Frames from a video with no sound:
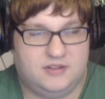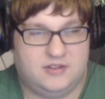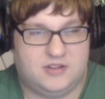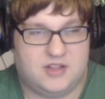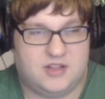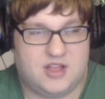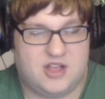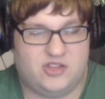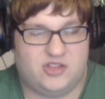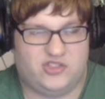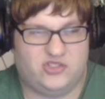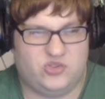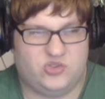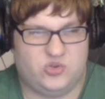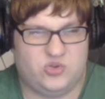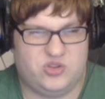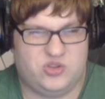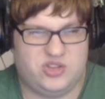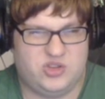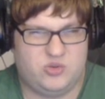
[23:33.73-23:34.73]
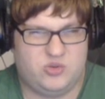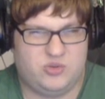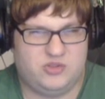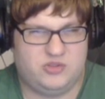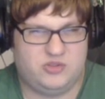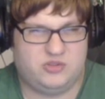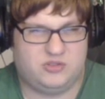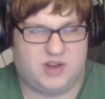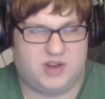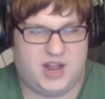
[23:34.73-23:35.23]
Ah, screw you and
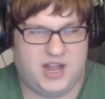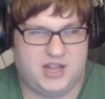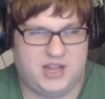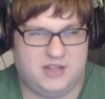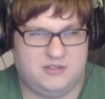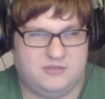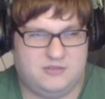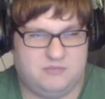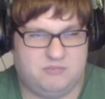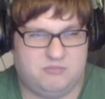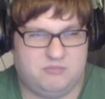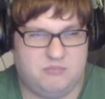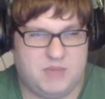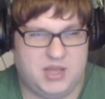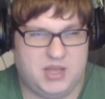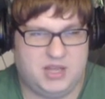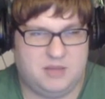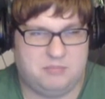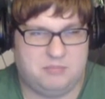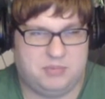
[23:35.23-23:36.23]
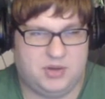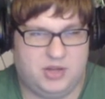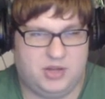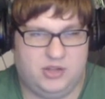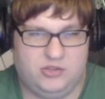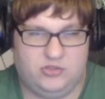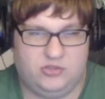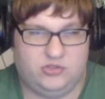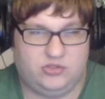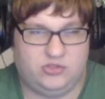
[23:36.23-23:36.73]
your hype Mega
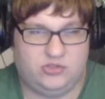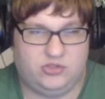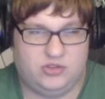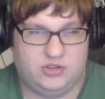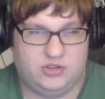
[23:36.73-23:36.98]
Punch.